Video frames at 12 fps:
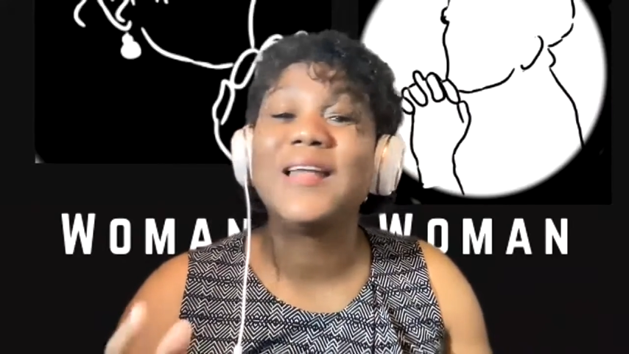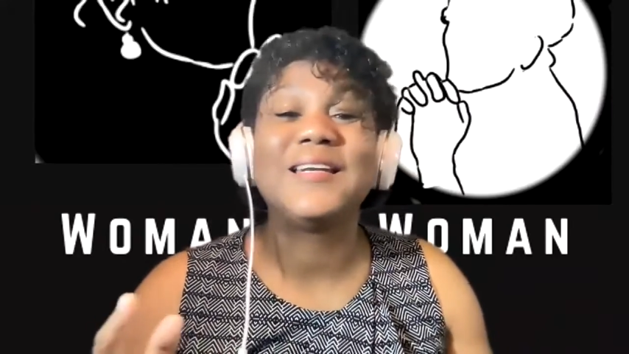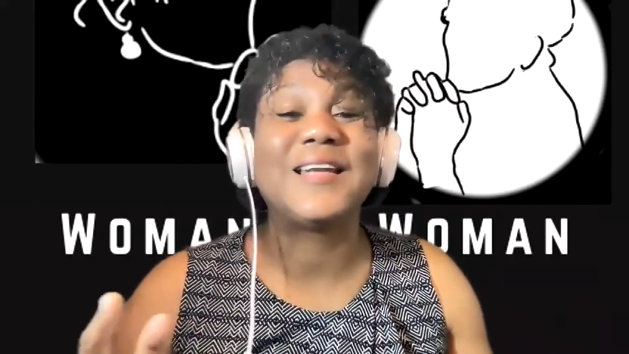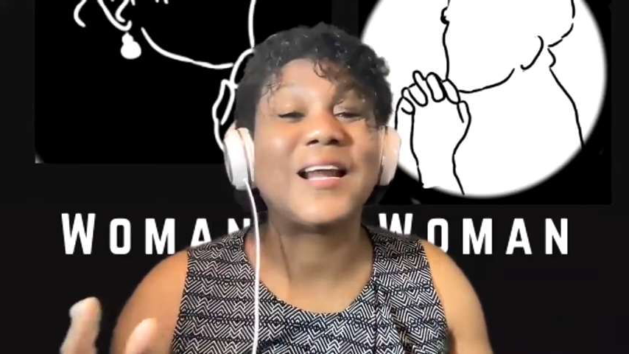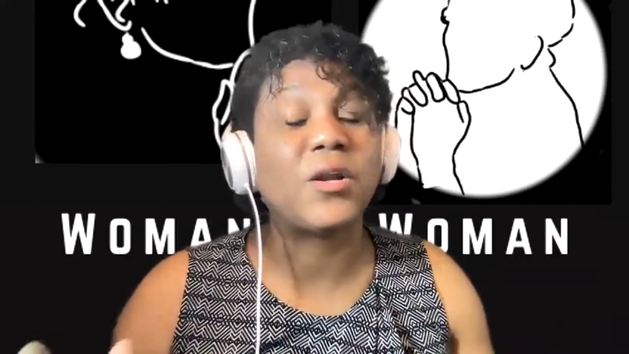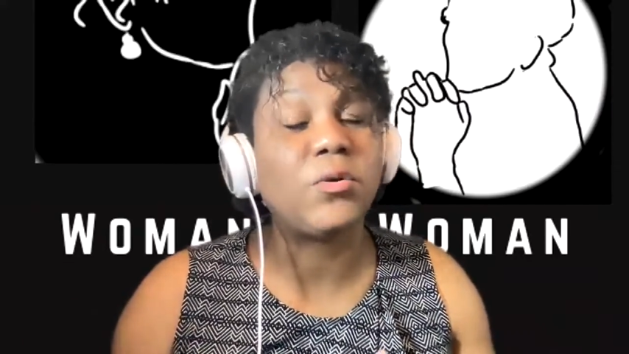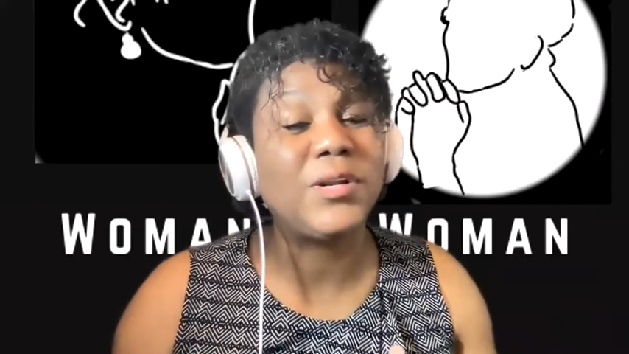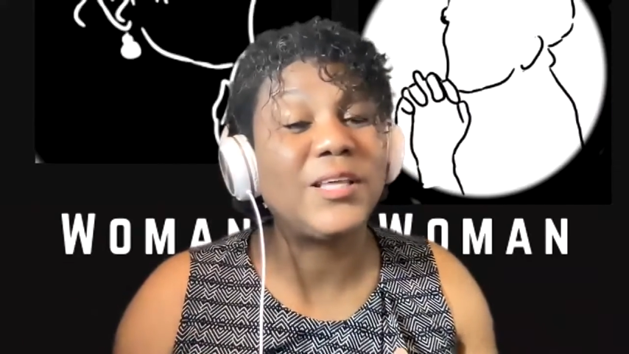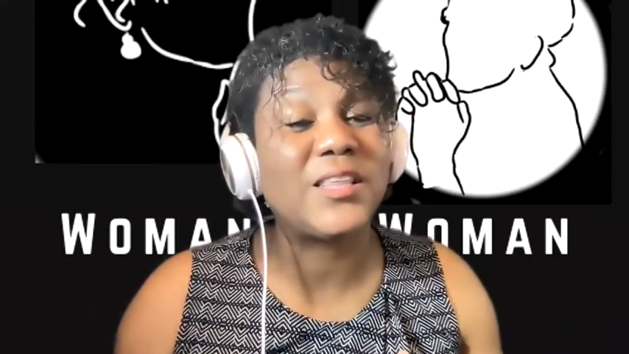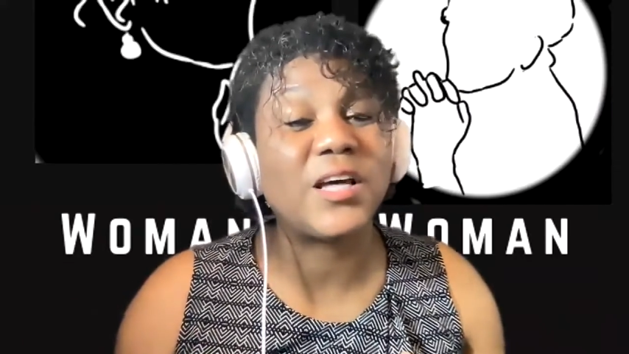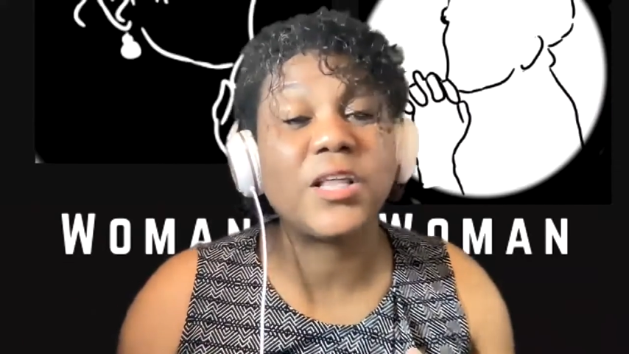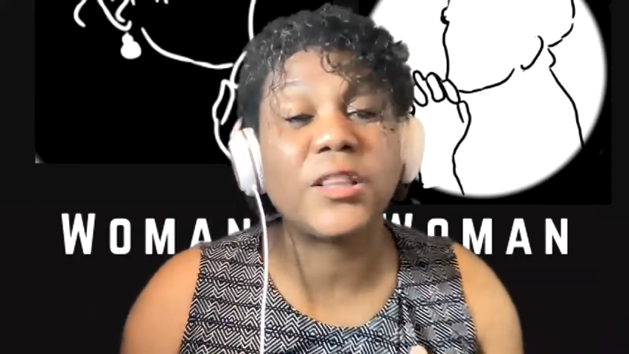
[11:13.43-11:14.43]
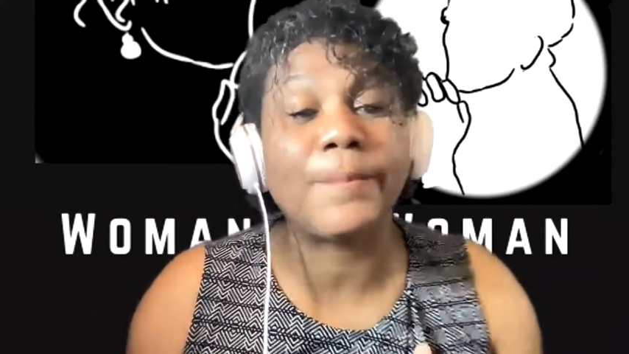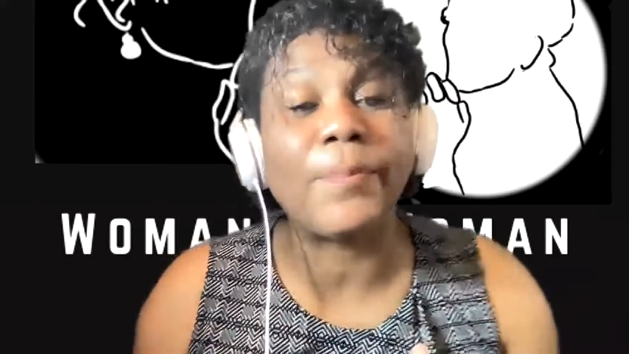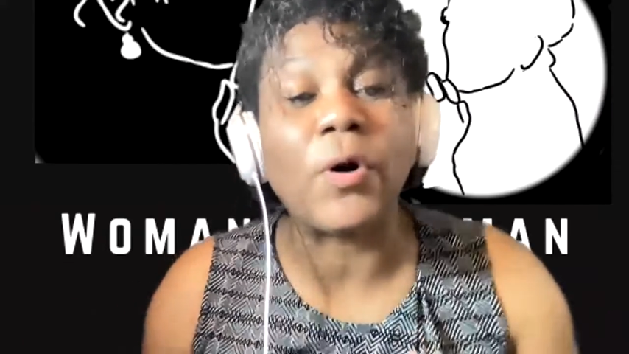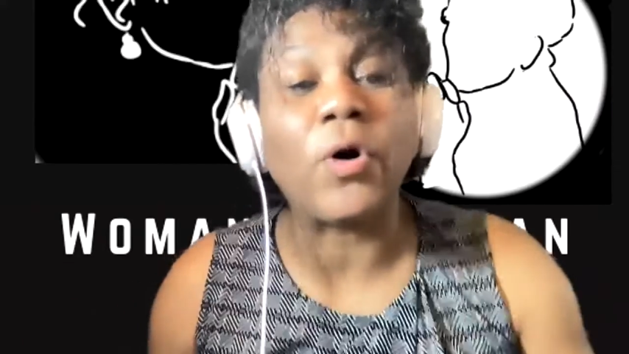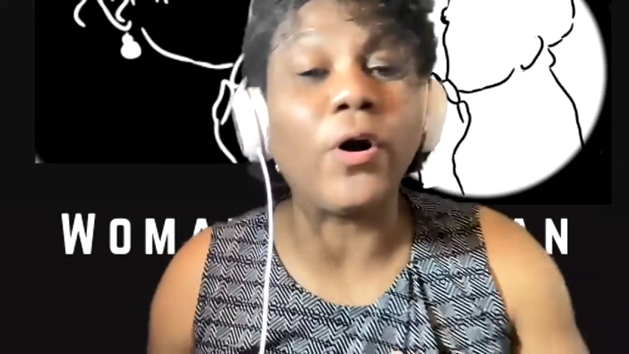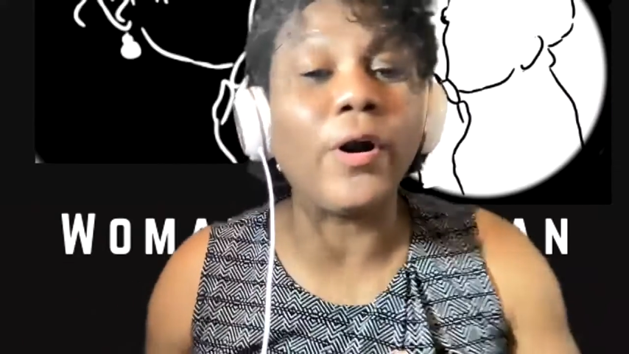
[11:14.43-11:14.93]
not only the other
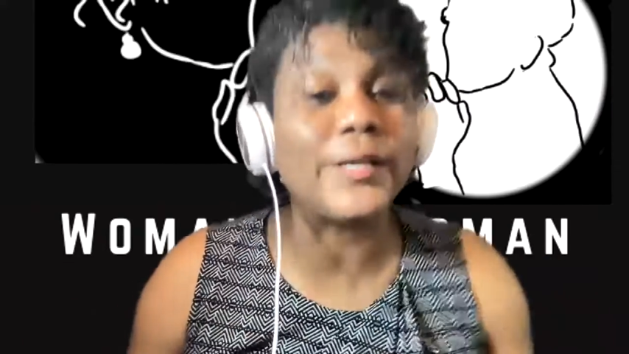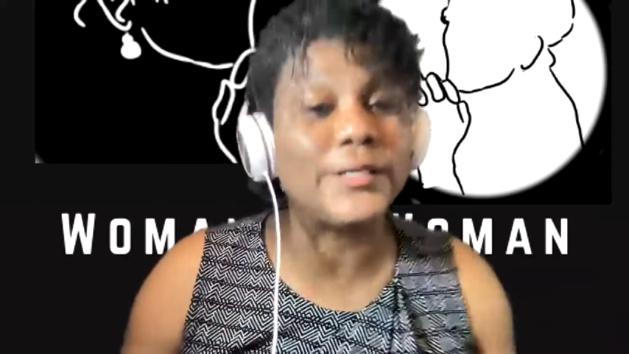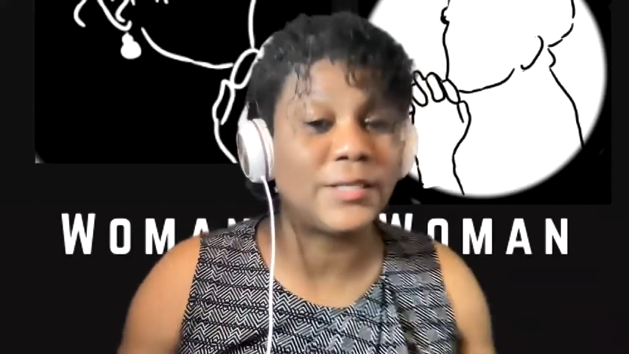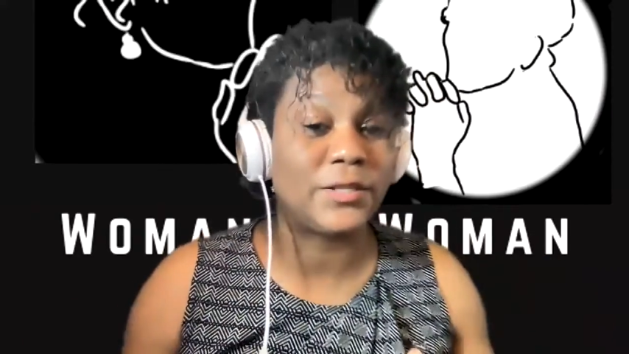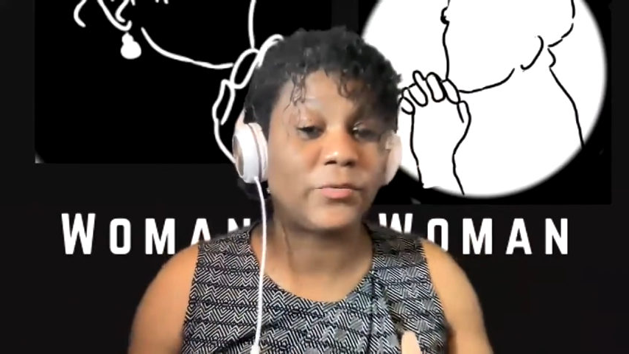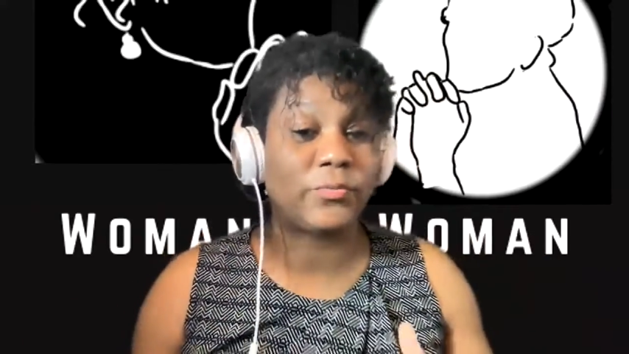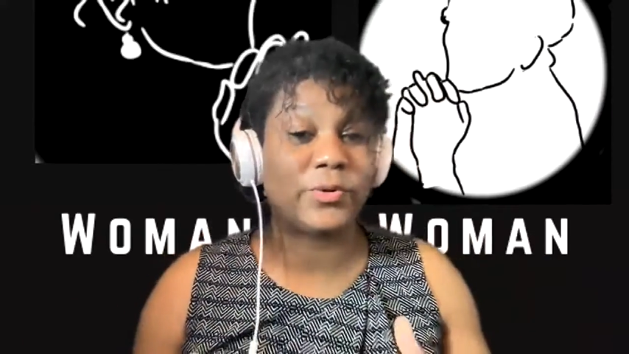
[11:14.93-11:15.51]
parties in the